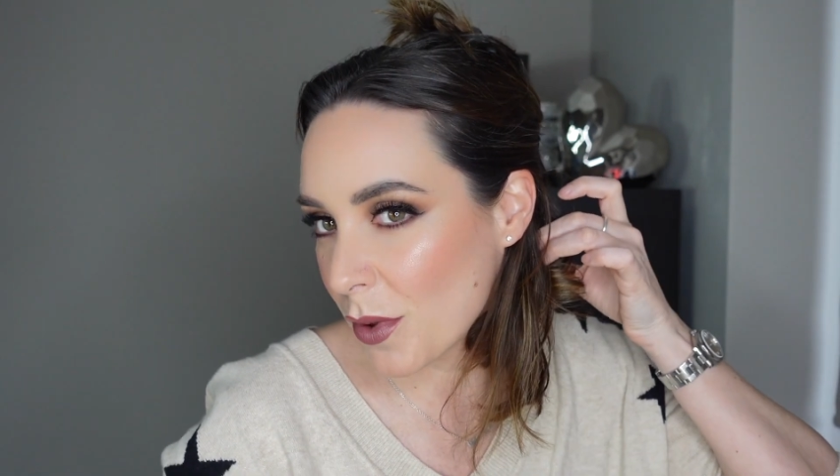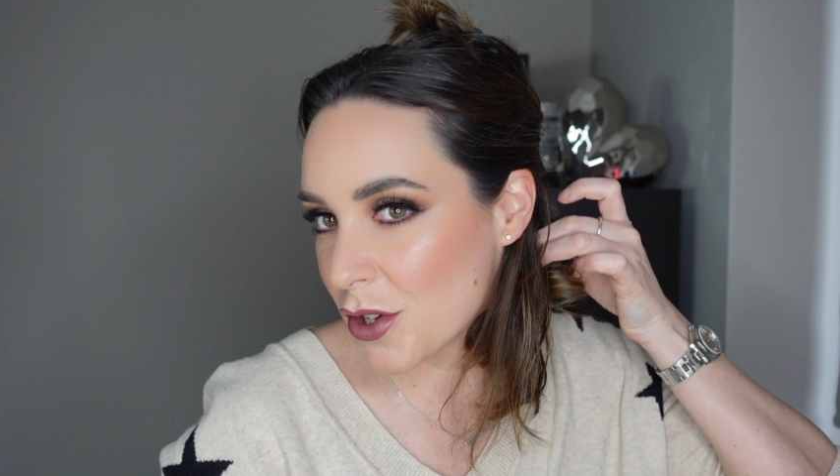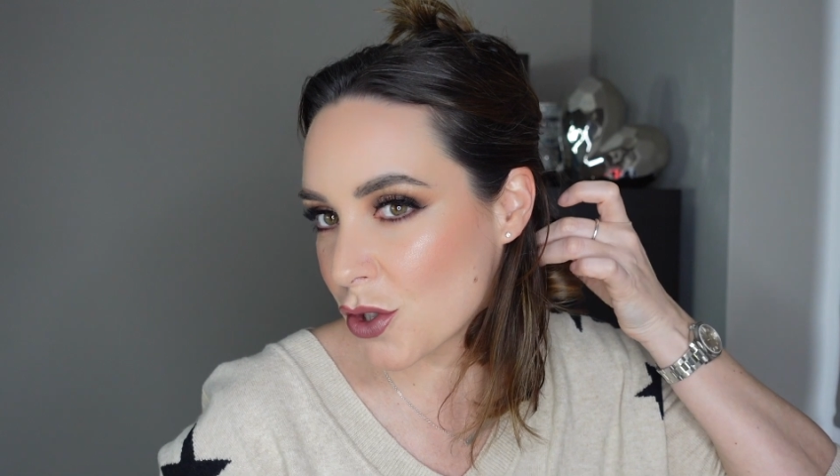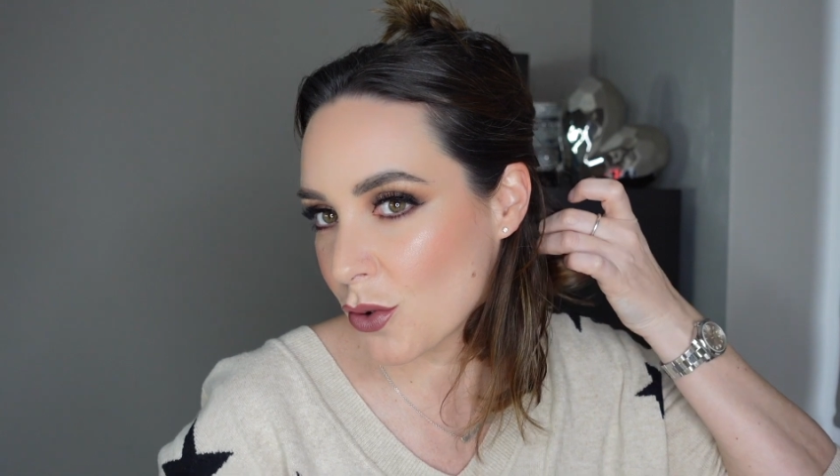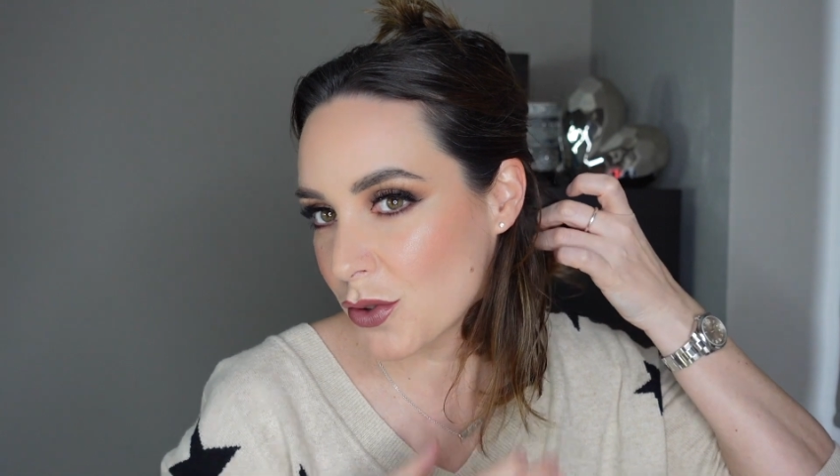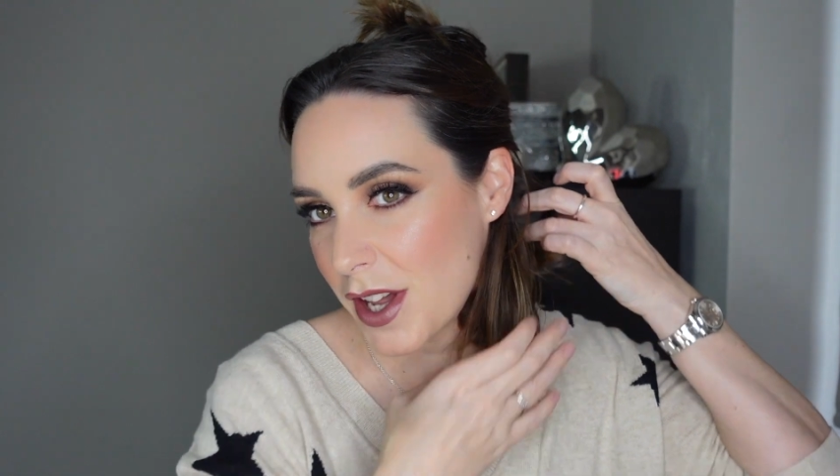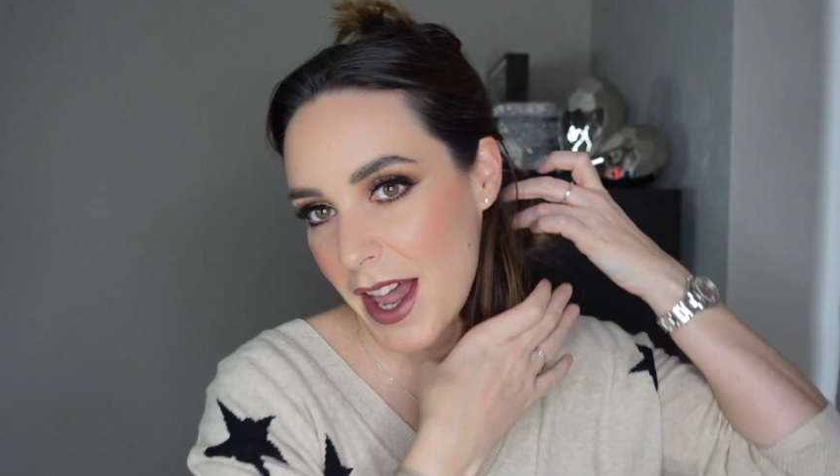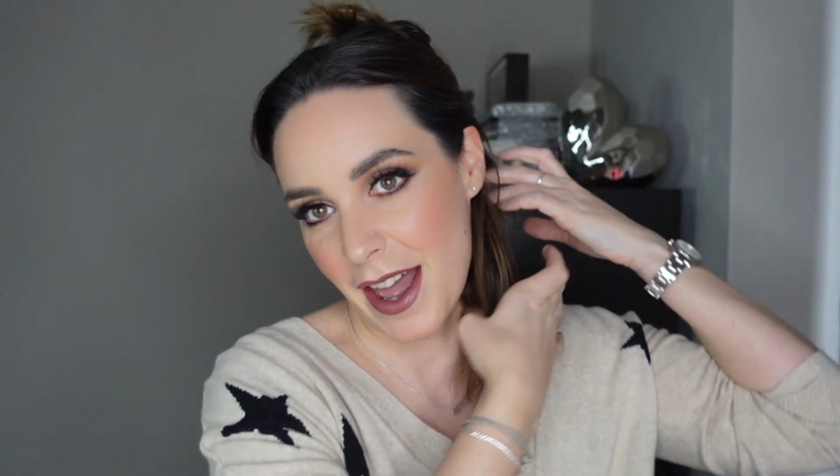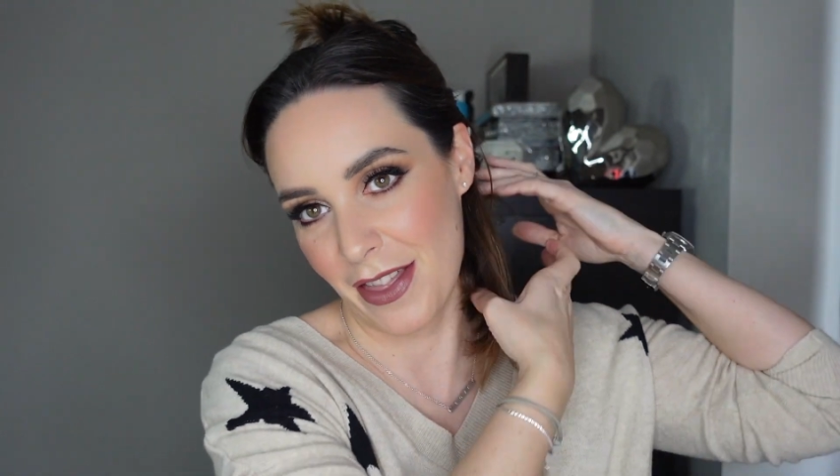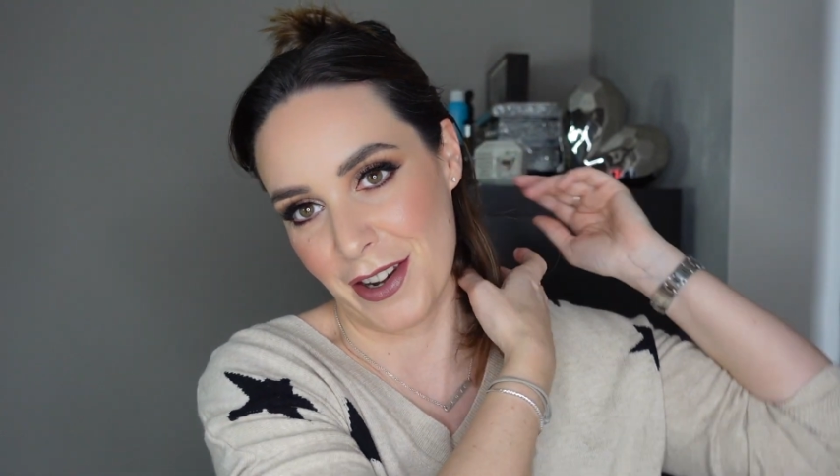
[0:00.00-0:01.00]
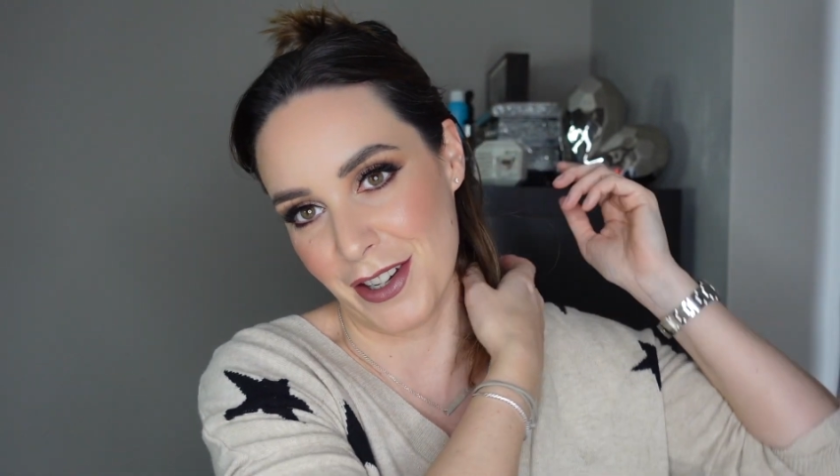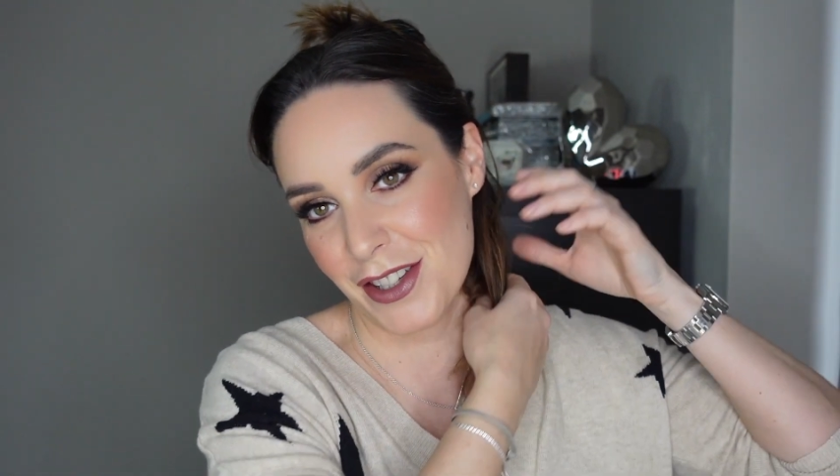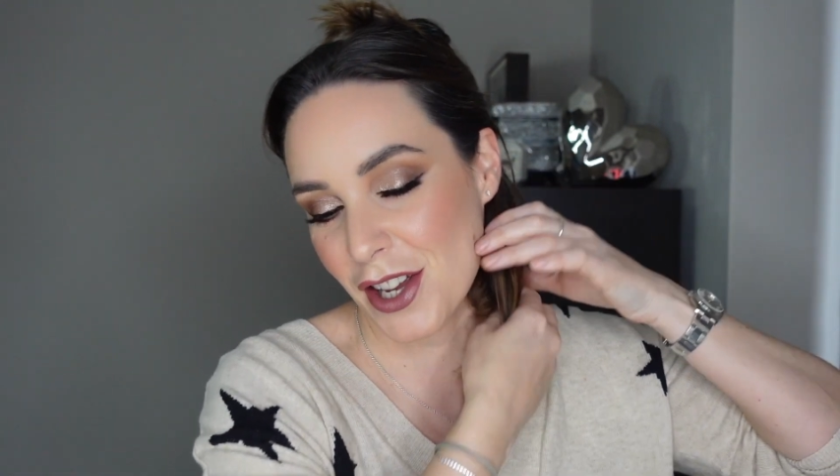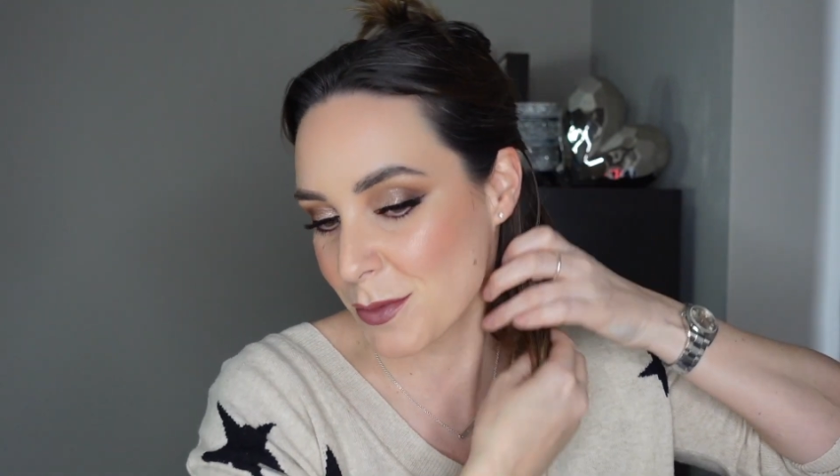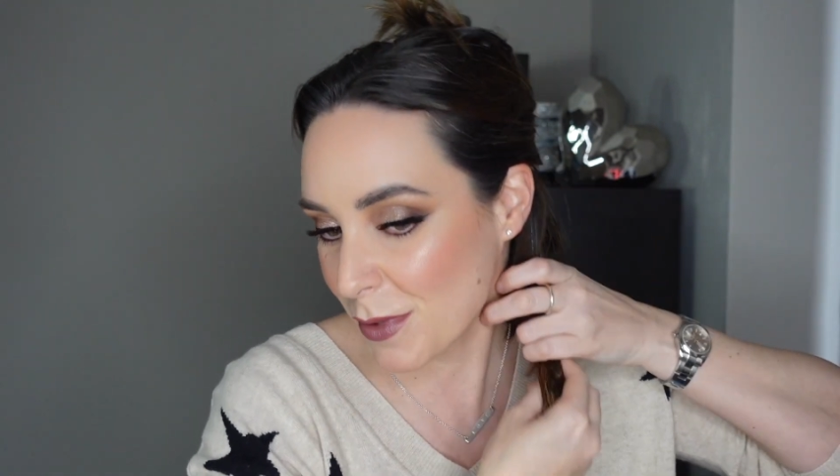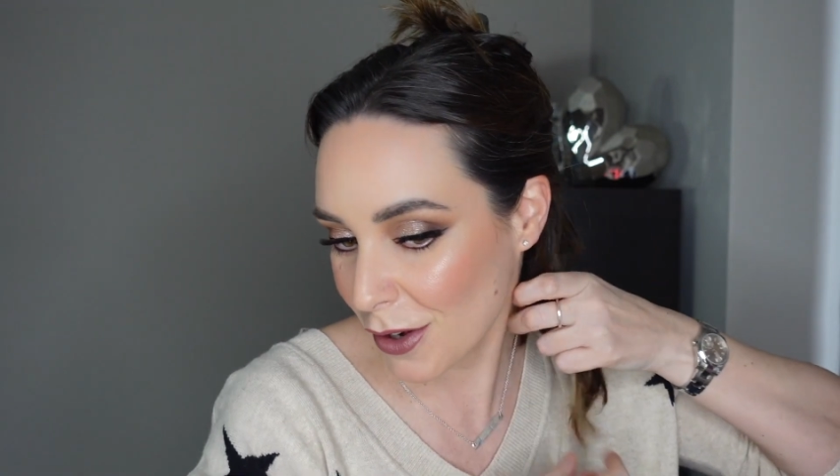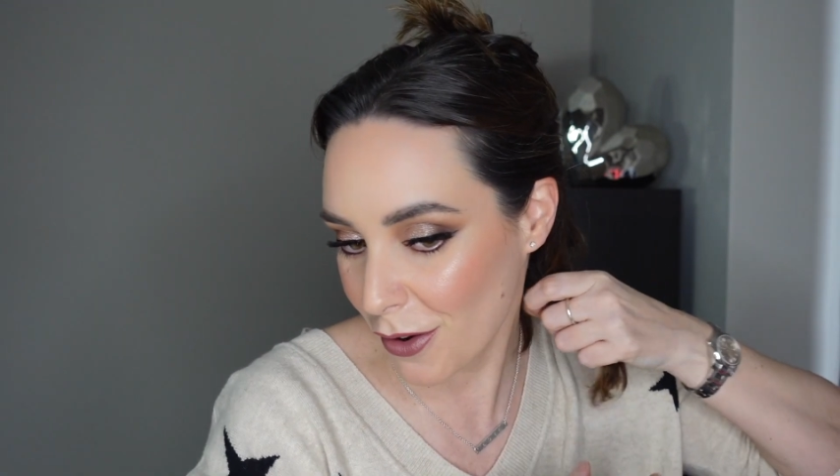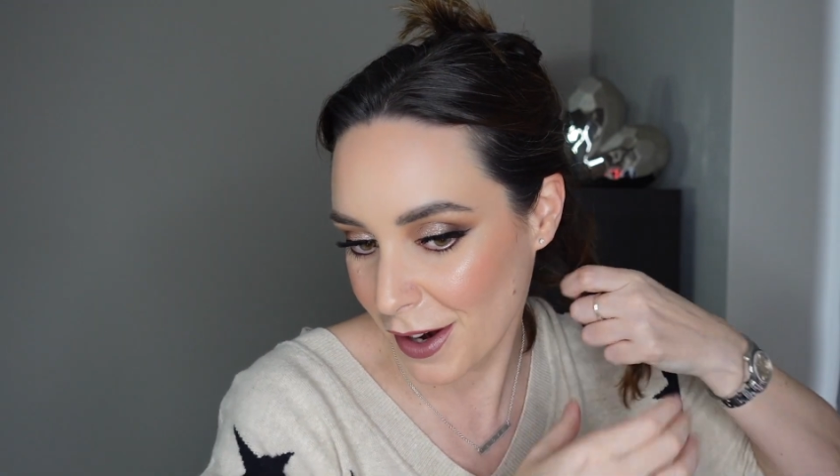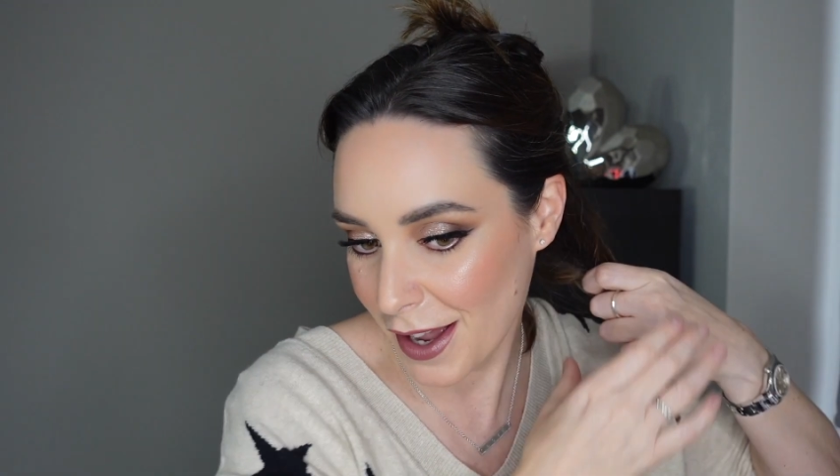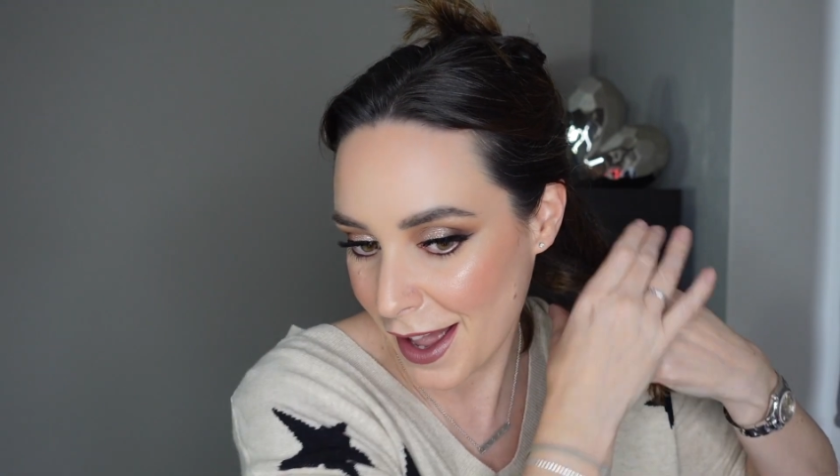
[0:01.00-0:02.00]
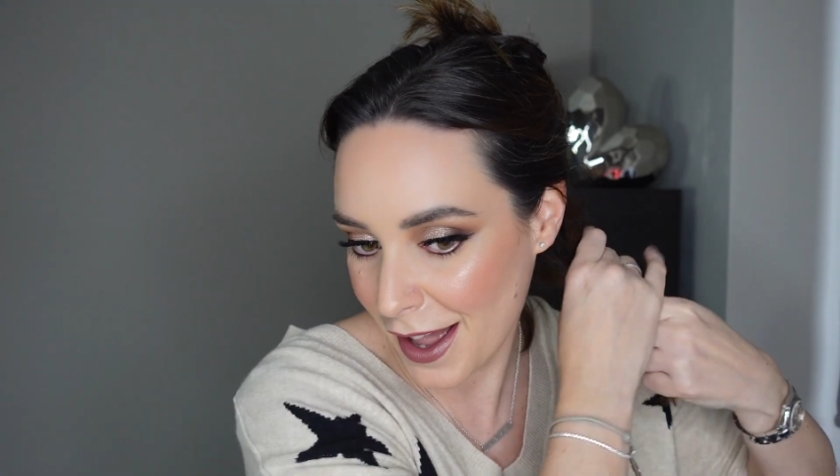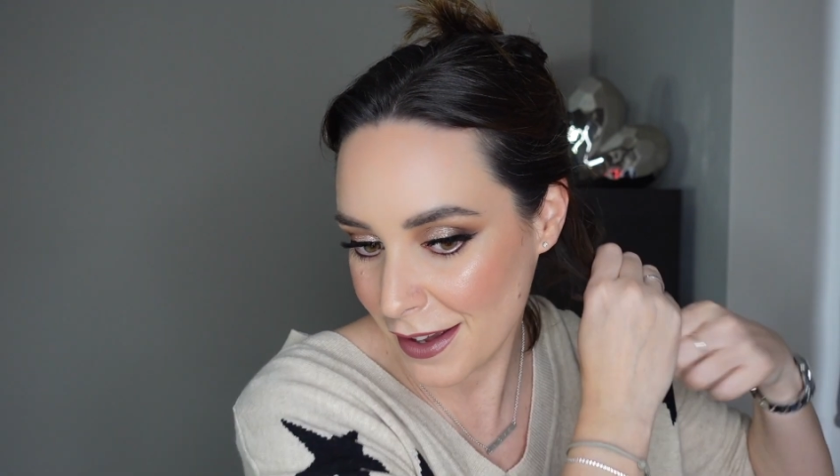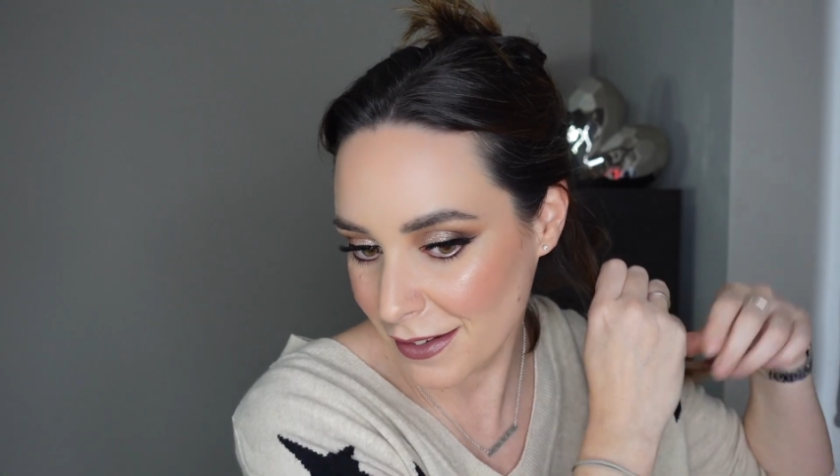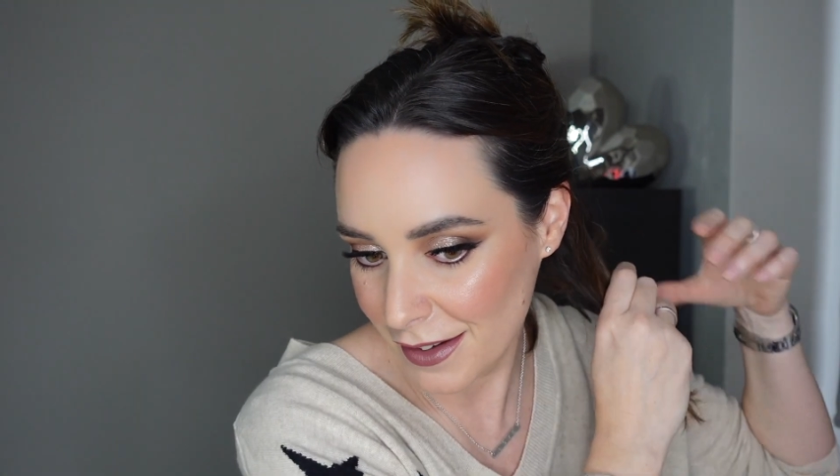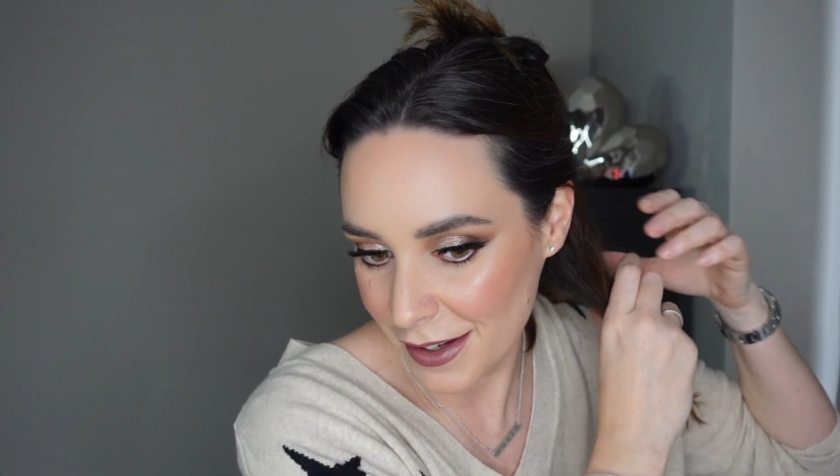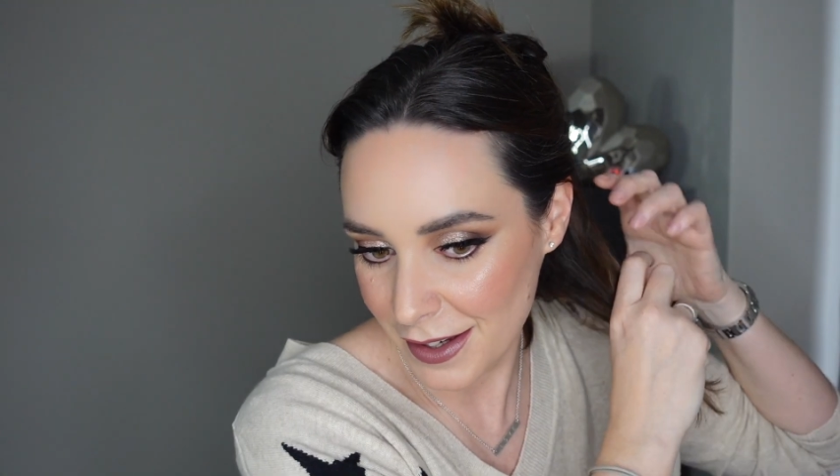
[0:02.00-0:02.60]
with shorter hair than it does with longer hair.